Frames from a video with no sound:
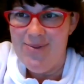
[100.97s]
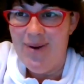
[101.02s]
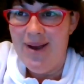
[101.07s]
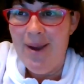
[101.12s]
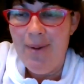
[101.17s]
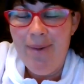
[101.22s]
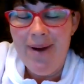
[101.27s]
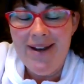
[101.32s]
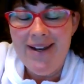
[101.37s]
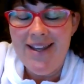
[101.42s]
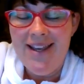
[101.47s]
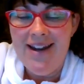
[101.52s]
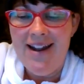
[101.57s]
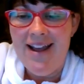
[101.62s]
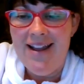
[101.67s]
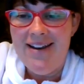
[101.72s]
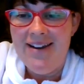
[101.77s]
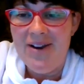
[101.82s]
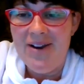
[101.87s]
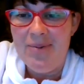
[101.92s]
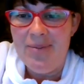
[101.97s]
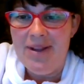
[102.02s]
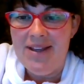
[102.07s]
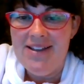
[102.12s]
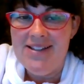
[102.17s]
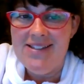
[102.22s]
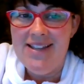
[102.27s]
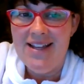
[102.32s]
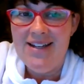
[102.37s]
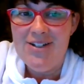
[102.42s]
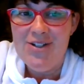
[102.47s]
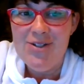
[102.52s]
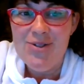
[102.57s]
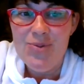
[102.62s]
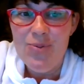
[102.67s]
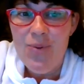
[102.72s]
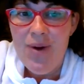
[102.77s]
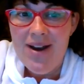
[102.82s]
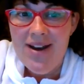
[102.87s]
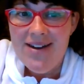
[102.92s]
That's why I wanted to get on here because I
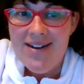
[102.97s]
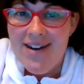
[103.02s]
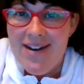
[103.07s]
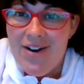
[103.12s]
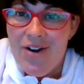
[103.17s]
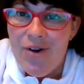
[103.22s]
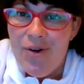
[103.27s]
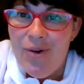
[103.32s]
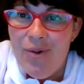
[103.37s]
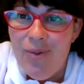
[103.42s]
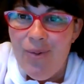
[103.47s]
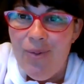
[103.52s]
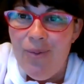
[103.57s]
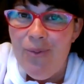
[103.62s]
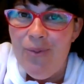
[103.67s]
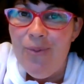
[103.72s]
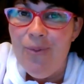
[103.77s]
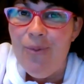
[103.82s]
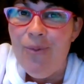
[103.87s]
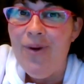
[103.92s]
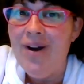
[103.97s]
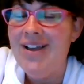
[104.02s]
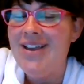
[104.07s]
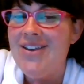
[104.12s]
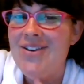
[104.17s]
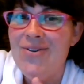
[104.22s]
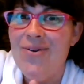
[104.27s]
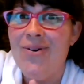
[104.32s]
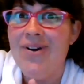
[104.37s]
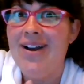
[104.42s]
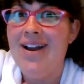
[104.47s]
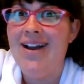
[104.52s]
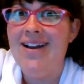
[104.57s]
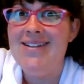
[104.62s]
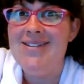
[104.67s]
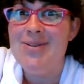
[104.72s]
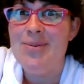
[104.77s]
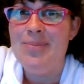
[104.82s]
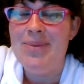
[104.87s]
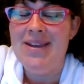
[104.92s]
just wanted to know what your
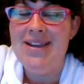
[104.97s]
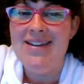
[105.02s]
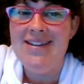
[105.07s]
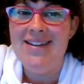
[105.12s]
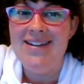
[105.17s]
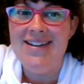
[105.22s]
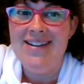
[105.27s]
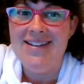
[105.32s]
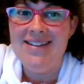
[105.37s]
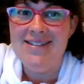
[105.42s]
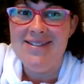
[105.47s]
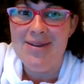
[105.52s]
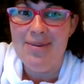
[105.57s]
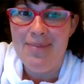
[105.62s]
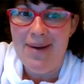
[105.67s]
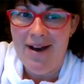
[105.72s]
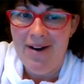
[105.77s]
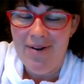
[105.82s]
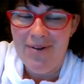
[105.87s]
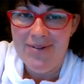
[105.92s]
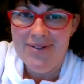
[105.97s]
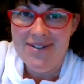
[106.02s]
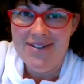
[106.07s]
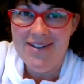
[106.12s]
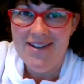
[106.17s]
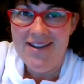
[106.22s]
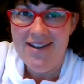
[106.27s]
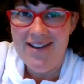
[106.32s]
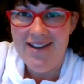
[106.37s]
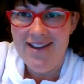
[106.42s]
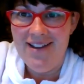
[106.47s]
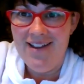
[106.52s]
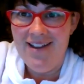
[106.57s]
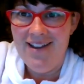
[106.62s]
guys' opinion is about